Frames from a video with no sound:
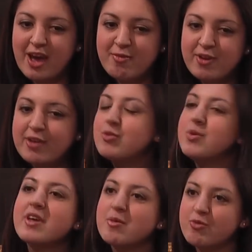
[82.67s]
I've lived
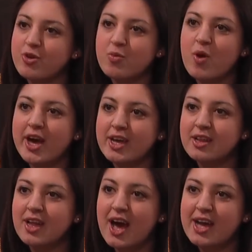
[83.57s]
with them for a
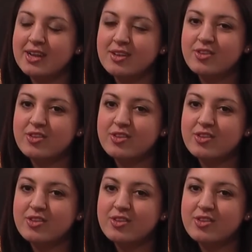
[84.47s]
while, and